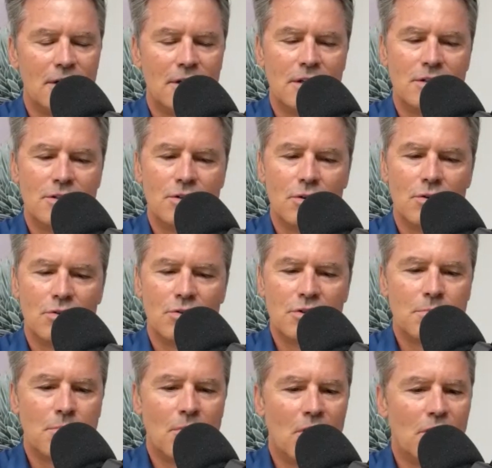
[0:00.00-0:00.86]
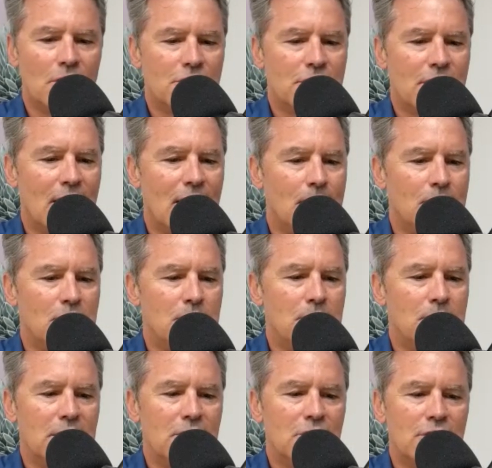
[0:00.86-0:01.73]
So small shops,
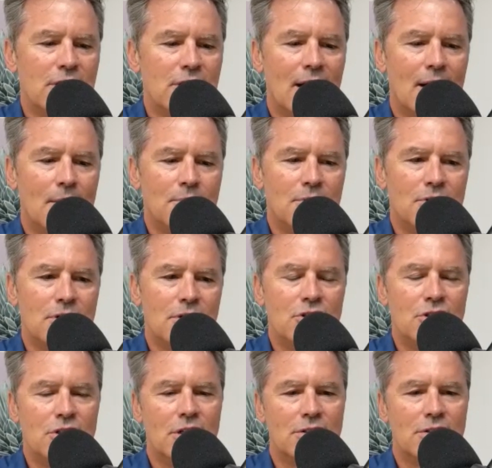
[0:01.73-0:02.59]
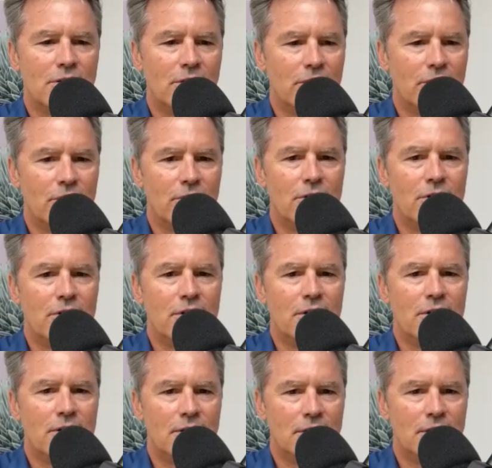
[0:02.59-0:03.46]
big shops, just
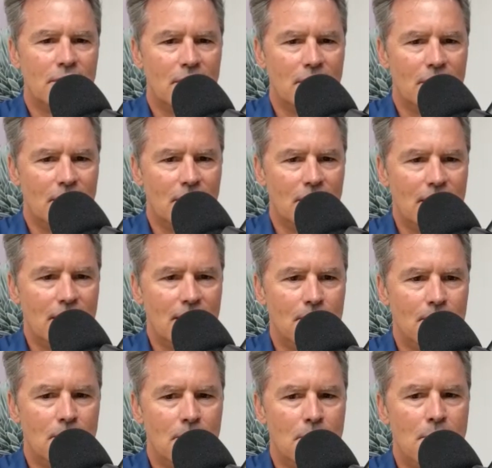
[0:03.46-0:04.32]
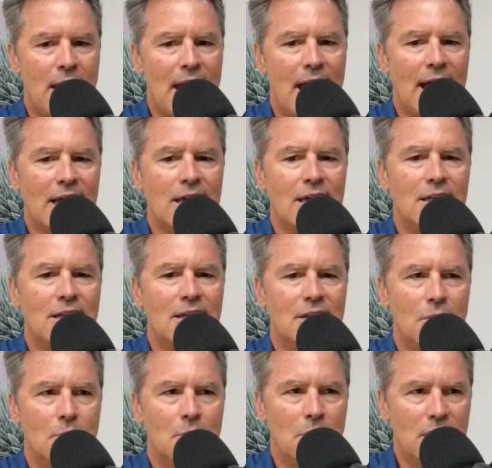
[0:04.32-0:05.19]
learn the back end
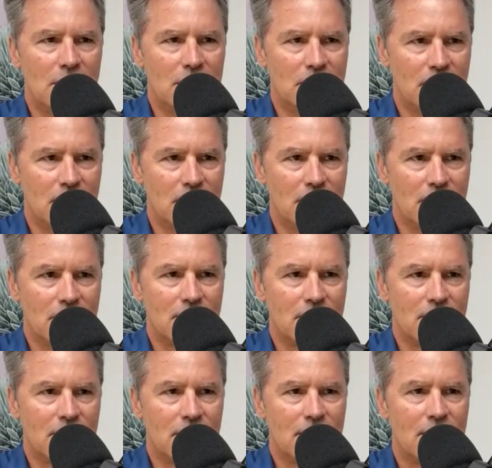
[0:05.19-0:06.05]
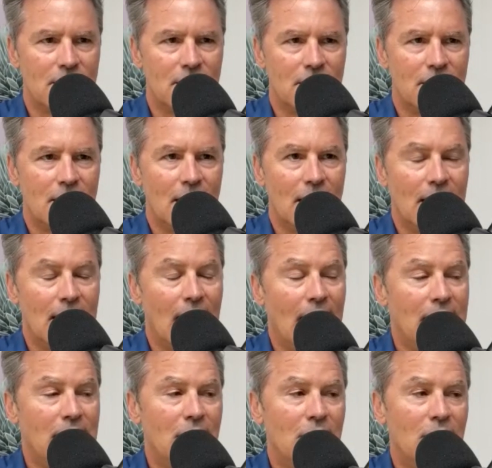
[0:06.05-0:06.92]
of the business. And
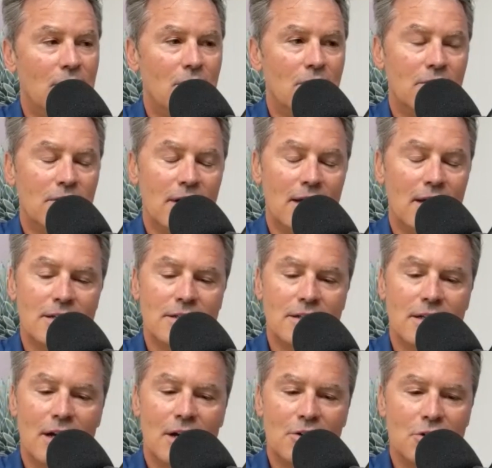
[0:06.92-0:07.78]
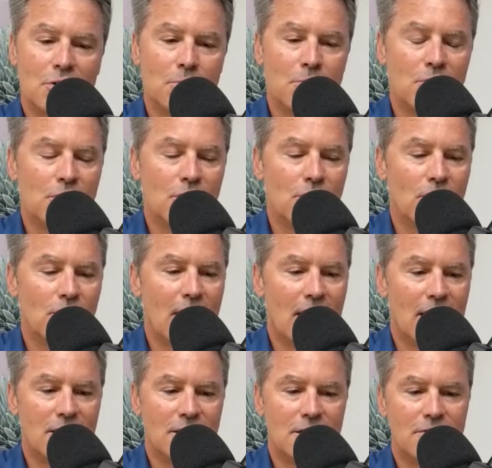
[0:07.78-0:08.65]
I know as an entrepreneur,
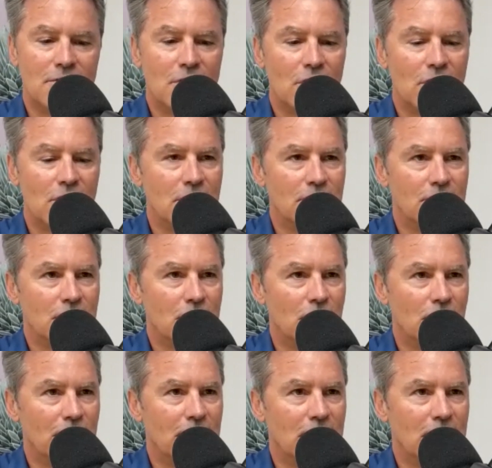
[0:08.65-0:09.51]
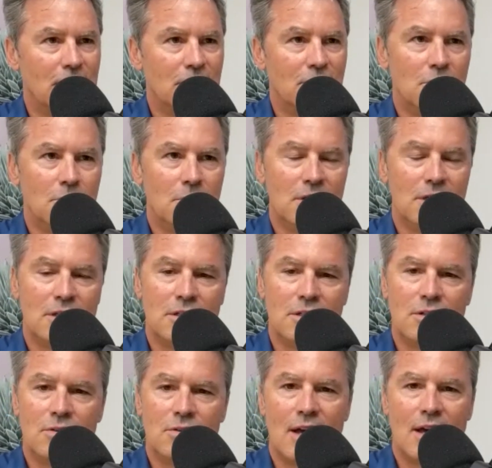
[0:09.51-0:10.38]
that is a very difficult thing to do, because
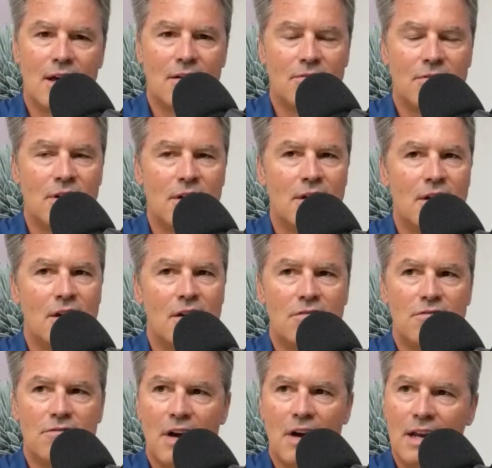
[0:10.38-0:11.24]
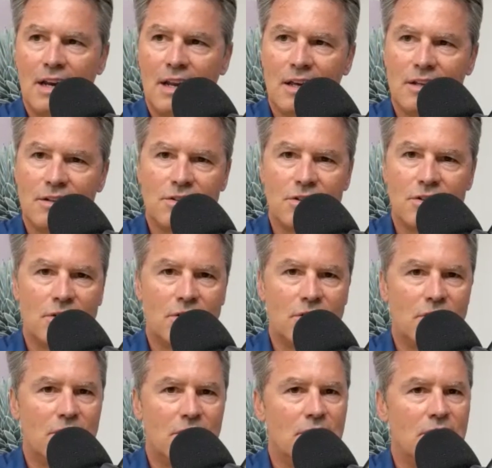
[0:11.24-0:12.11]
you have finance to
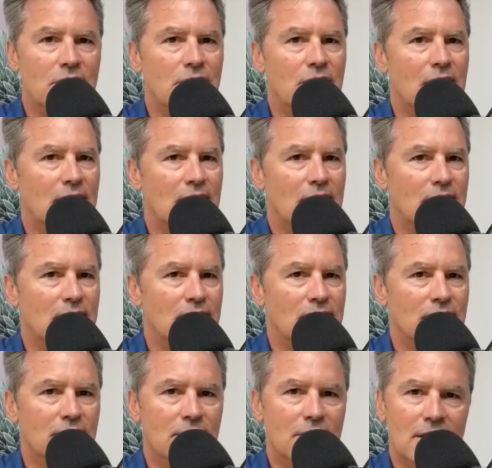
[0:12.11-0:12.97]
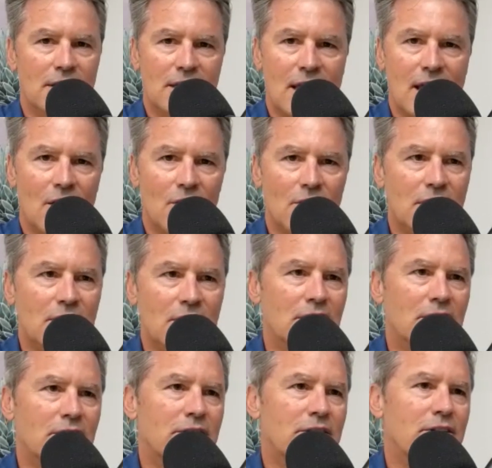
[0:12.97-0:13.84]
learn, you have the accounting
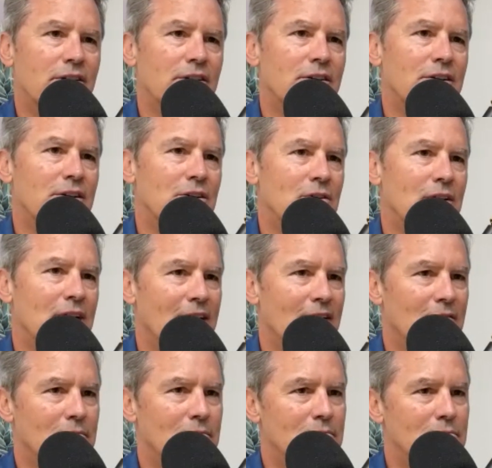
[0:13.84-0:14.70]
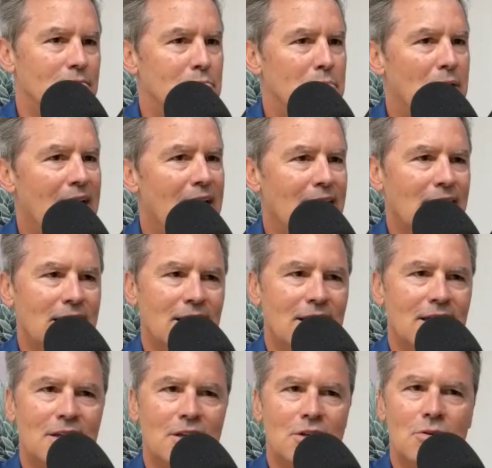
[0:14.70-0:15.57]
to learn, you have
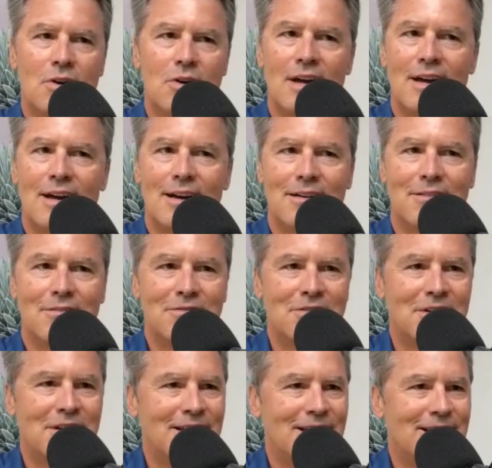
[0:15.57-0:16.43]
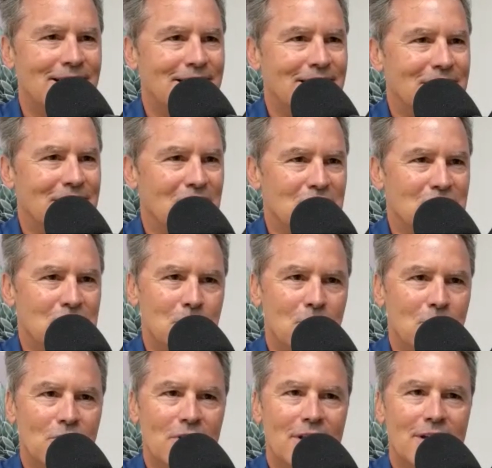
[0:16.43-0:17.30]
banking, you have
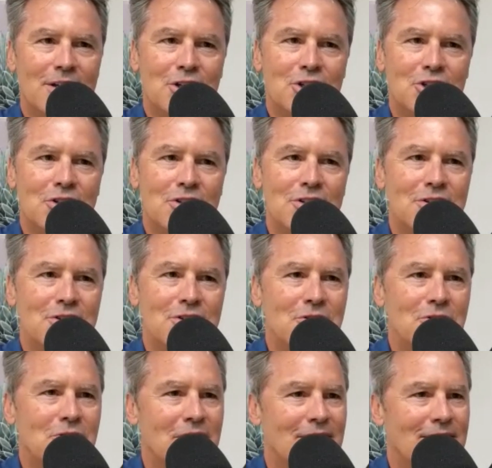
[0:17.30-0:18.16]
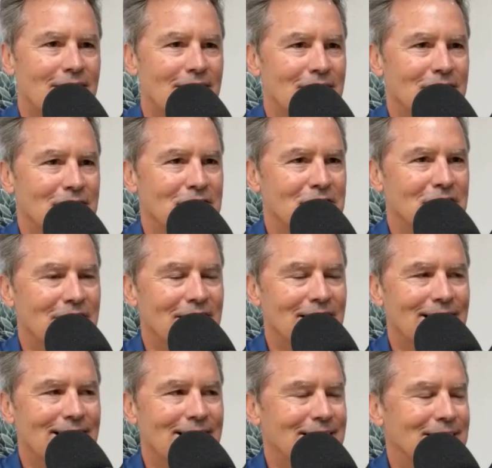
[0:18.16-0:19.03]
customer relations, you have
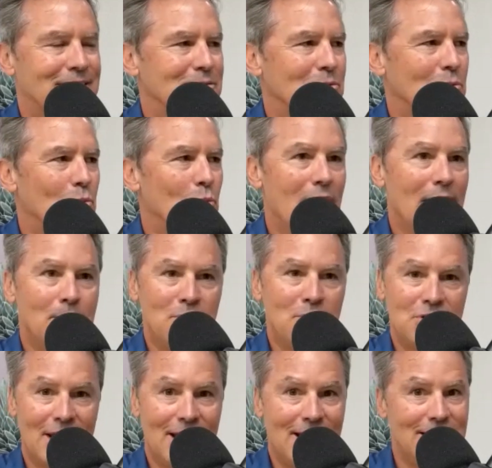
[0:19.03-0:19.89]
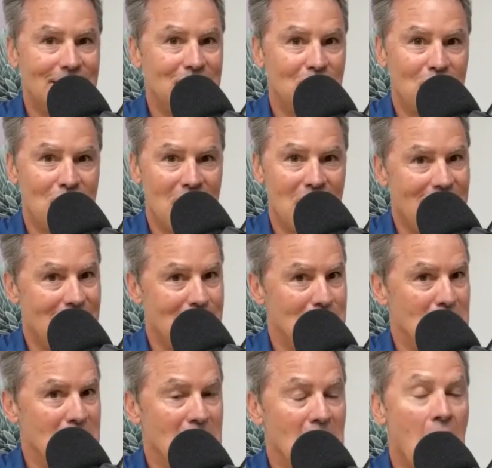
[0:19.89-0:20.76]
website
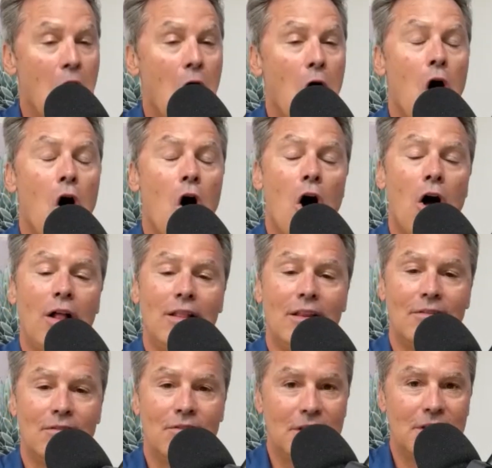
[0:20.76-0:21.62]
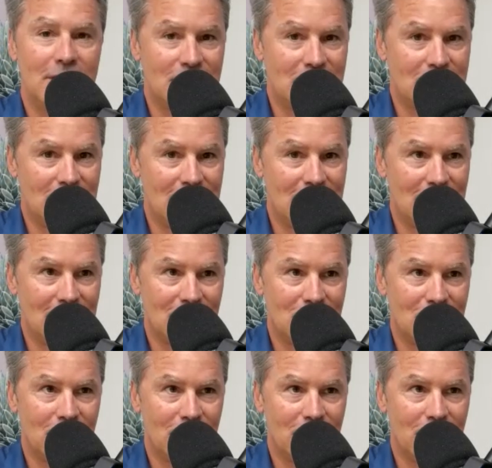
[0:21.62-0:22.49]
development, all of these
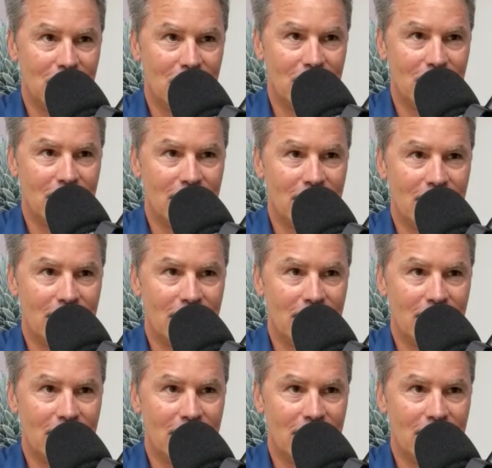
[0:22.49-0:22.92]
things to learn.